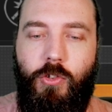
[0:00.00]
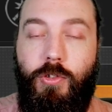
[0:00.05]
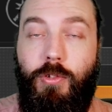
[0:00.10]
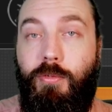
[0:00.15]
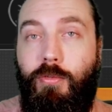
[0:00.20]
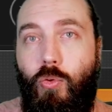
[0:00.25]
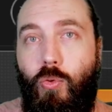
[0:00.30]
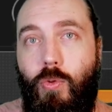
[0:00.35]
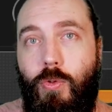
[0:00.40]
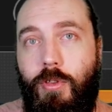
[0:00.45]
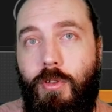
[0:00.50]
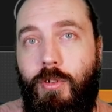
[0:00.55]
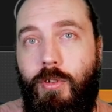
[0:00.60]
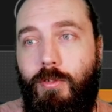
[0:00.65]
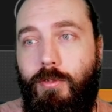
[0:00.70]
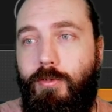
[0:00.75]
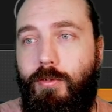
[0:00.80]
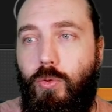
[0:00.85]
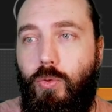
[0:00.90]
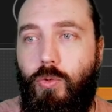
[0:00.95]
for the
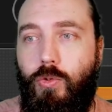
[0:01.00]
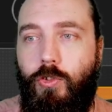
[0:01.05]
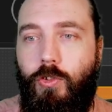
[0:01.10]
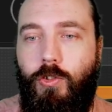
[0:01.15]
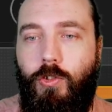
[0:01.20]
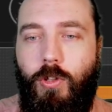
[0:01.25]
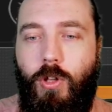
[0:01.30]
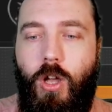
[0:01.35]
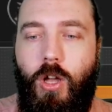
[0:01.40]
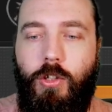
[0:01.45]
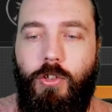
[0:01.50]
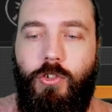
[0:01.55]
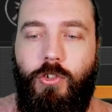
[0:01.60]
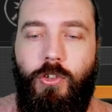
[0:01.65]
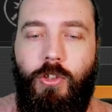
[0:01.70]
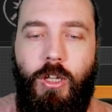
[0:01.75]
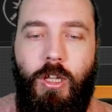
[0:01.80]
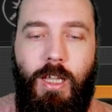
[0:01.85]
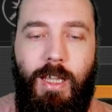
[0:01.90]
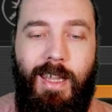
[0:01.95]
4
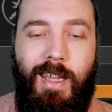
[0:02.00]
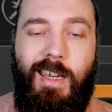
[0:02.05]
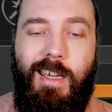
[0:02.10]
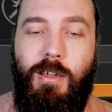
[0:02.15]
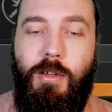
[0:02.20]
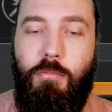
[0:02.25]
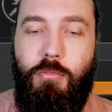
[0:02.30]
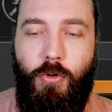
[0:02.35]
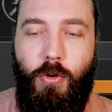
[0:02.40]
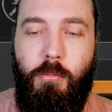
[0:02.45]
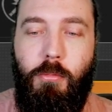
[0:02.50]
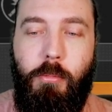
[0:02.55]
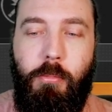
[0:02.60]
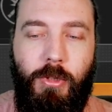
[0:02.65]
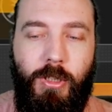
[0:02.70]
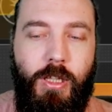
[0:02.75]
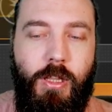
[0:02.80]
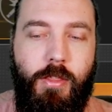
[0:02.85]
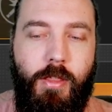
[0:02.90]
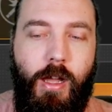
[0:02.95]
slots in
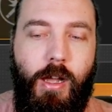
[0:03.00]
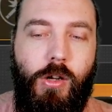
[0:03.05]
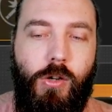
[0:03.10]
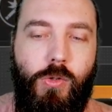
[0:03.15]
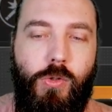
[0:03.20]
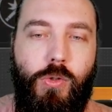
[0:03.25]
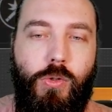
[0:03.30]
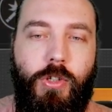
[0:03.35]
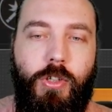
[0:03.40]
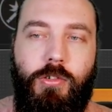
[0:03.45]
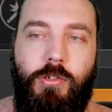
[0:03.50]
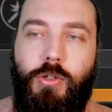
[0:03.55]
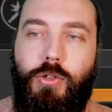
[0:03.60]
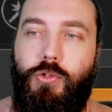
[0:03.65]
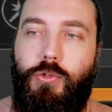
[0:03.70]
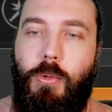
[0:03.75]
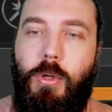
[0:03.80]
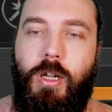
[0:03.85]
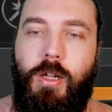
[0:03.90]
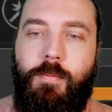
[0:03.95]
probably that order
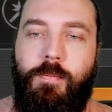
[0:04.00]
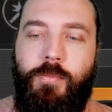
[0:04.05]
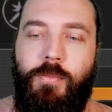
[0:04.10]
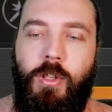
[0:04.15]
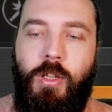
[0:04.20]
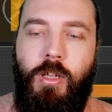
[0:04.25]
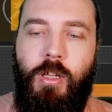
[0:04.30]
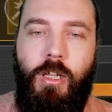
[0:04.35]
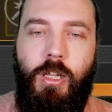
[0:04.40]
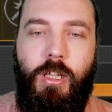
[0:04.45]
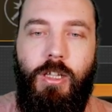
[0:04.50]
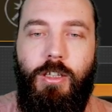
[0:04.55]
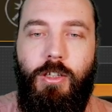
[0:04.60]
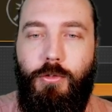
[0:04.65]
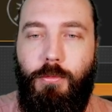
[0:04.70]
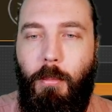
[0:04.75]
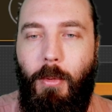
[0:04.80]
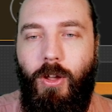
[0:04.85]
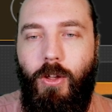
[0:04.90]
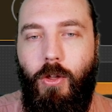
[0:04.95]
as well.
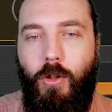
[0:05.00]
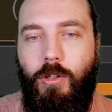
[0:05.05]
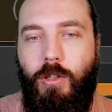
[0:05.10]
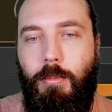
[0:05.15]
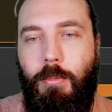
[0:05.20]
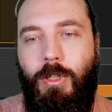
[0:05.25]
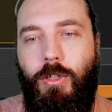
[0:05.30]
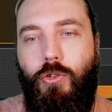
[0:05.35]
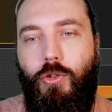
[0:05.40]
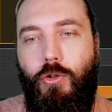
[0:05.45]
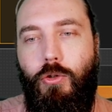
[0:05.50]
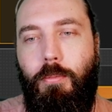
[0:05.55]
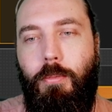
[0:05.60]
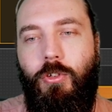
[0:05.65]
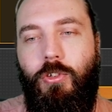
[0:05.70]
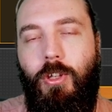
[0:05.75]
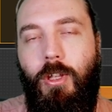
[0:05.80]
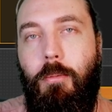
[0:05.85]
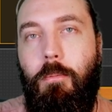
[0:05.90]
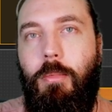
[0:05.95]
This might only be
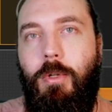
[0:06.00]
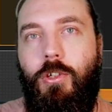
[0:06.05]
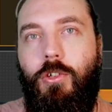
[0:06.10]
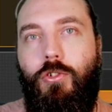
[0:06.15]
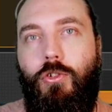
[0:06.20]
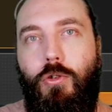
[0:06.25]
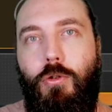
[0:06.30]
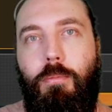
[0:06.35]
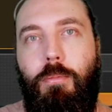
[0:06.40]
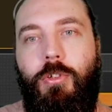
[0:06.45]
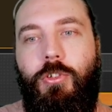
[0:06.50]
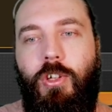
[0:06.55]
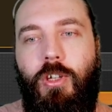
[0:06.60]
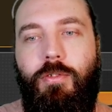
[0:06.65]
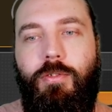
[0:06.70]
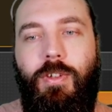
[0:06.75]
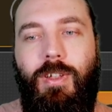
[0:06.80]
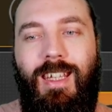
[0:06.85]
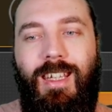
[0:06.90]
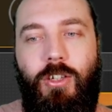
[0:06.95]
2%, but it's
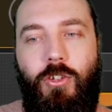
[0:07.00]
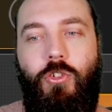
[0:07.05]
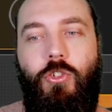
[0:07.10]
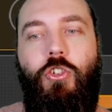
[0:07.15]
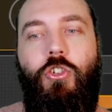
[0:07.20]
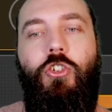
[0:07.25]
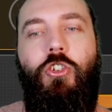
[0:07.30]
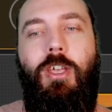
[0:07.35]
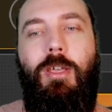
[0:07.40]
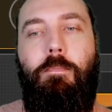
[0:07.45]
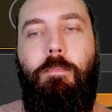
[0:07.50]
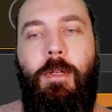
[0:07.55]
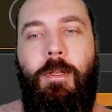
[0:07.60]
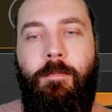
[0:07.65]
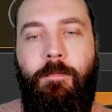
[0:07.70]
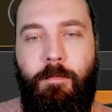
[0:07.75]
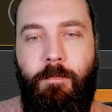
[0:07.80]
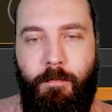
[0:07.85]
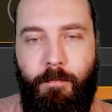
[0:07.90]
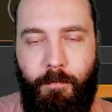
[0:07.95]
2% for each ship.
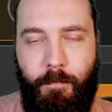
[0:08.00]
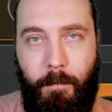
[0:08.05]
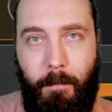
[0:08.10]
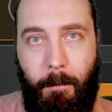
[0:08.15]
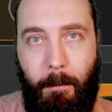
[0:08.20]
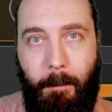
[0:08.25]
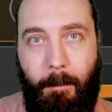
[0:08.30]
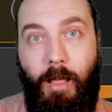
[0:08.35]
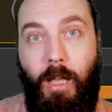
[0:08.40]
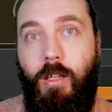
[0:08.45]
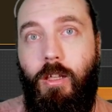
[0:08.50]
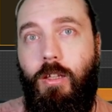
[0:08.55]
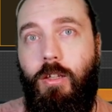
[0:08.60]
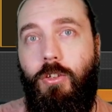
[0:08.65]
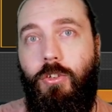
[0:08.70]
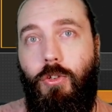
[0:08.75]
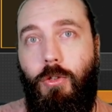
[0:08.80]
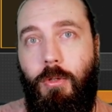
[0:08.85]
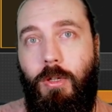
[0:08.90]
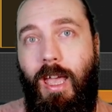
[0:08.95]

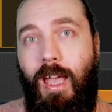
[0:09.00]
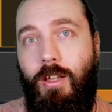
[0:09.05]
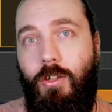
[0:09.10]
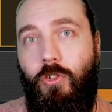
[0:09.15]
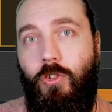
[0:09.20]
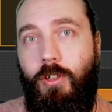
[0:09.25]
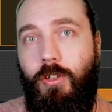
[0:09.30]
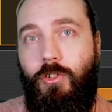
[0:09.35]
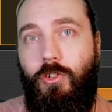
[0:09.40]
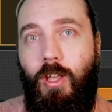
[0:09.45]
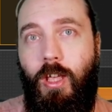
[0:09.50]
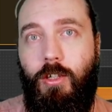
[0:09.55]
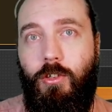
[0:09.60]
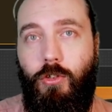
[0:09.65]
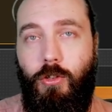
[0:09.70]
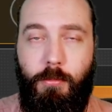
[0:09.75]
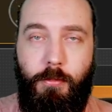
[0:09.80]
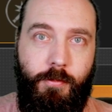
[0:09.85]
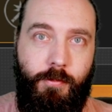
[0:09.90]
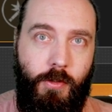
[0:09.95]
So it actually stacks
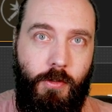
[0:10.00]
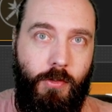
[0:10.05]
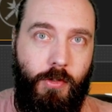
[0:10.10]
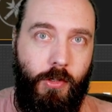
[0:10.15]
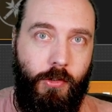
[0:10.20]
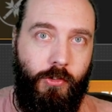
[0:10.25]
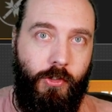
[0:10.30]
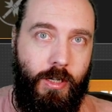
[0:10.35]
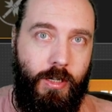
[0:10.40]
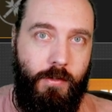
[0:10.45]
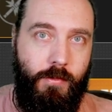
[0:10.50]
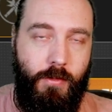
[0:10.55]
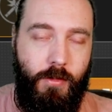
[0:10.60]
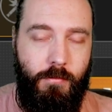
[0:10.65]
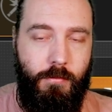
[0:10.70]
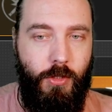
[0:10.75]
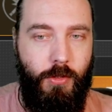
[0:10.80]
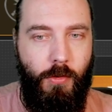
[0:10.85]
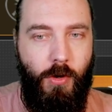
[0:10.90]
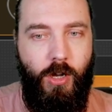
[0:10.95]
up. If you've got 10 of
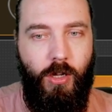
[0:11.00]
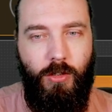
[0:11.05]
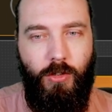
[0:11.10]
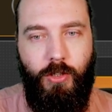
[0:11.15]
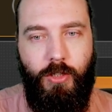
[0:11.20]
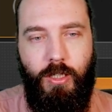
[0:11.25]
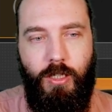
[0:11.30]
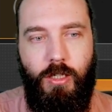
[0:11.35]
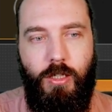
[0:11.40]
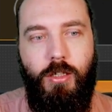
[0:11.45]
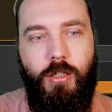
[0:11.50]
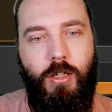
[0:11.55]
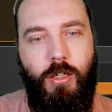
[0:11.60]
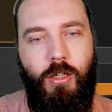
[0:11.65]
them, you are looking...